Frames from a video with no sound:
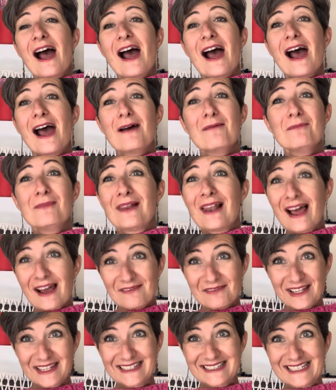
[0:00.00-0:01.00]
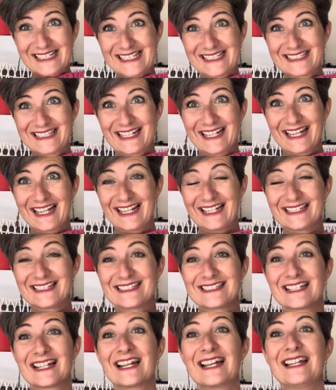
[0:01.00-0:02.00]
I'm loving knitting
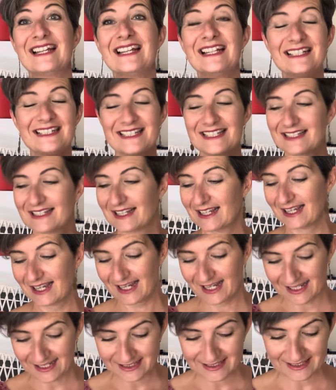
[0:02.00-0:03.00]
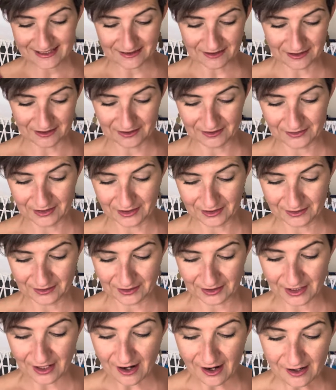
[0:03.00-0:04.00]
it. It is, uh, the
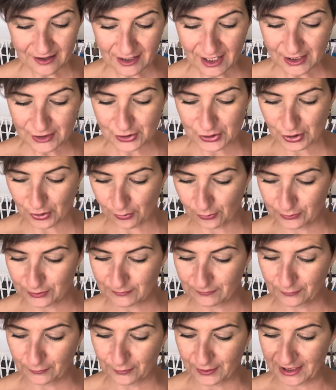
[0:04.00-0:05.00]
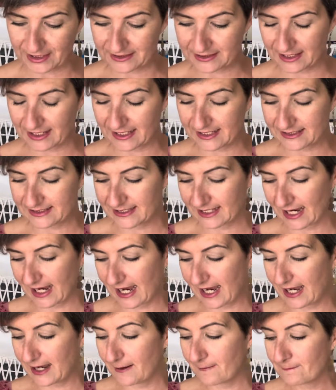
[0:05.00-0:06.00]
yarn I chose for it is
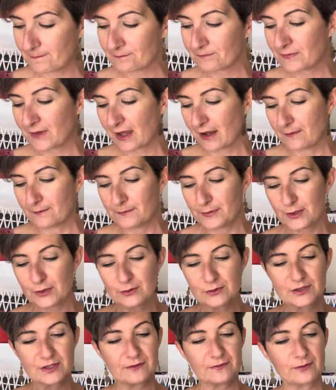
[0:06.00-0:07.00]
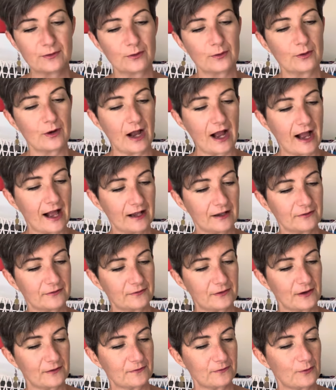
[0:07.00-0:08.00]
a beautiful
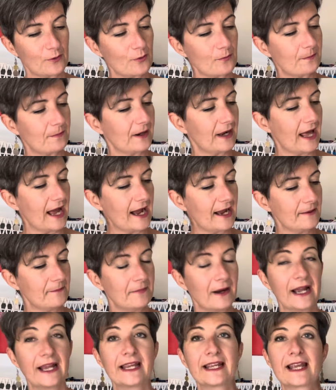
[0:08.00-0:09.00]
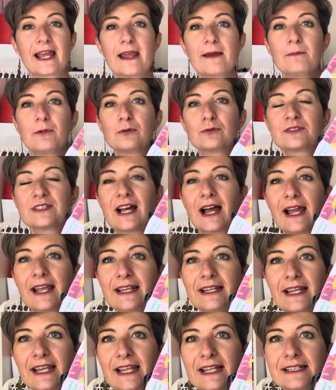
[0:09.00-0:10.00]
alpha four ply by Cable Tie
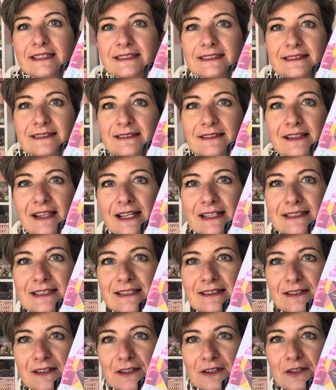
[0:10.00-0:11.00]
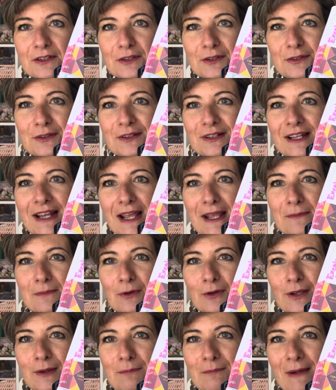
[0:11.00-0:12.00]
Knits. That's her label
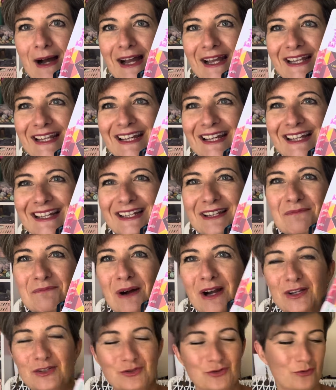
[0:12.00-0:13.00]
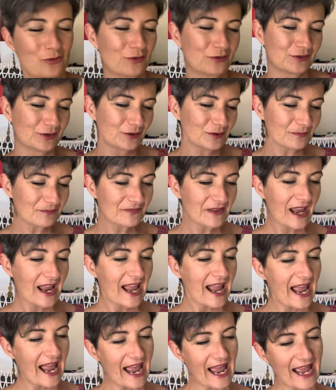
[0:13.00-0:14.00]
in my, in my journal
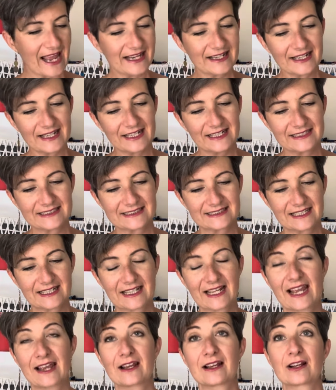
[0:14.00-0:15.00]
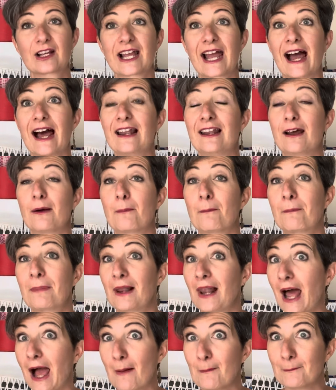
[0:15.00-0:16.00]
and it's the Kekala
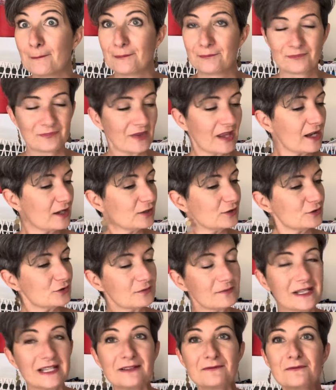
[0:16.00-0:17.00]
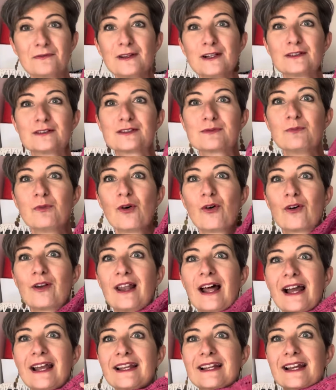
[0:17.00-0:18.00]
plum. To me, it feels more
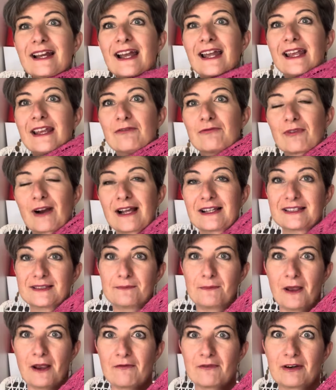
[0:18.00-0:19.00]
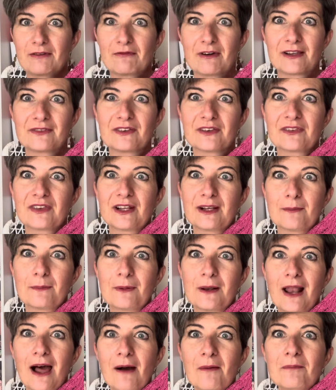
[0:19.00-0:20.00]
like a raspberry rather than a
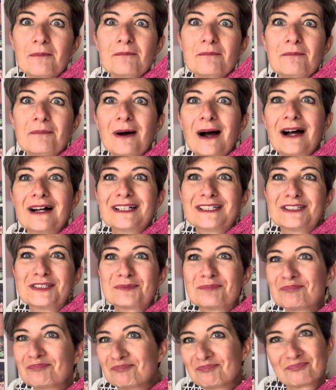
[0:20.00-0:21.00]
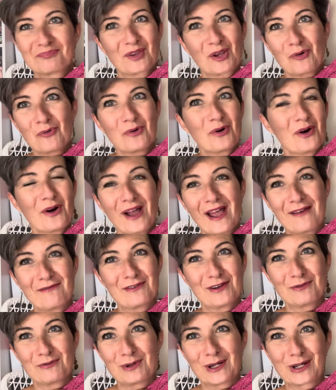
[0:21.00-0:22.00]
plum, but
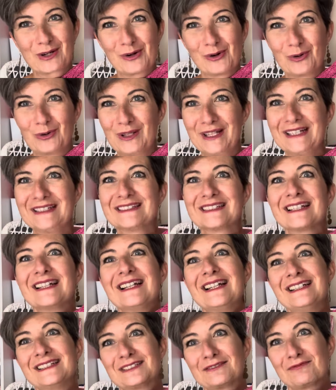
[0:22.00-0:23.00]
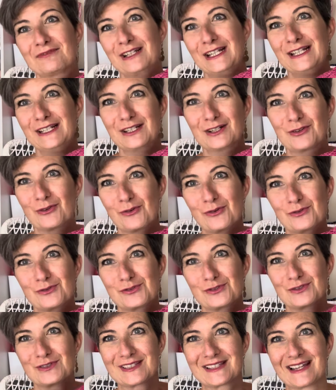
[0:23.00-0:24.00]
whatever we call it, it's really
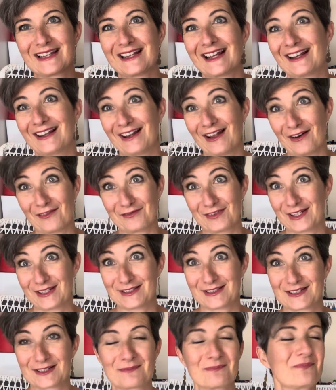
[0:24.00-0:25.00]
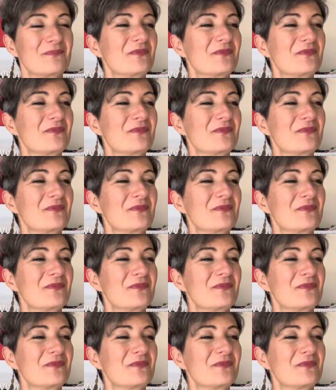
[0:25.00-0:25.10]
gorgeous and I love it.